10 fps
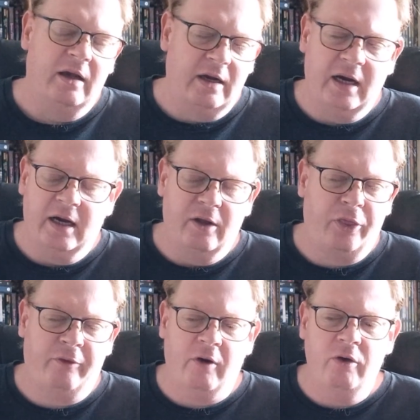
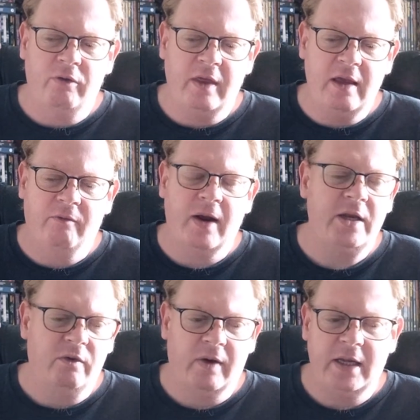throw the
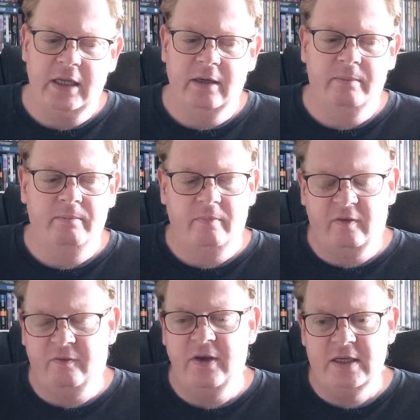red uranium
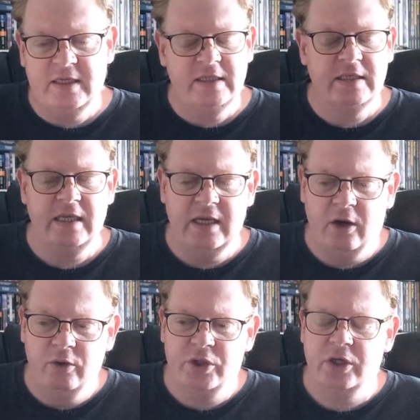spheres into the
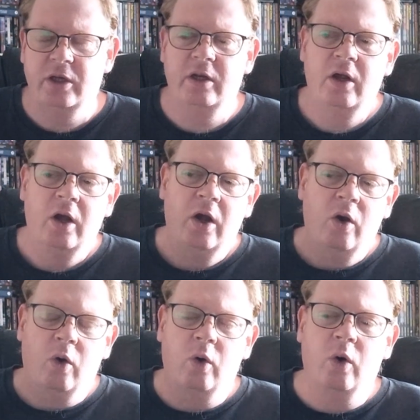ocean,
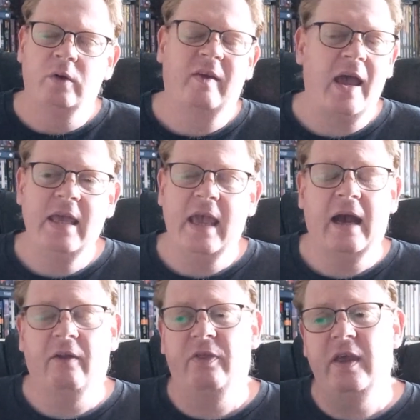or take
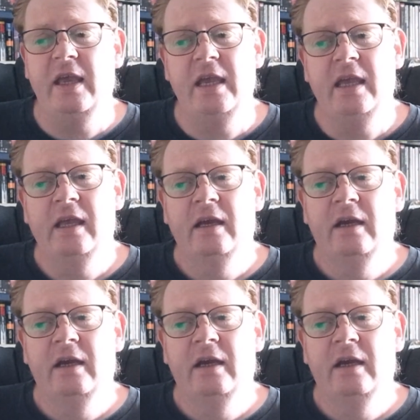out the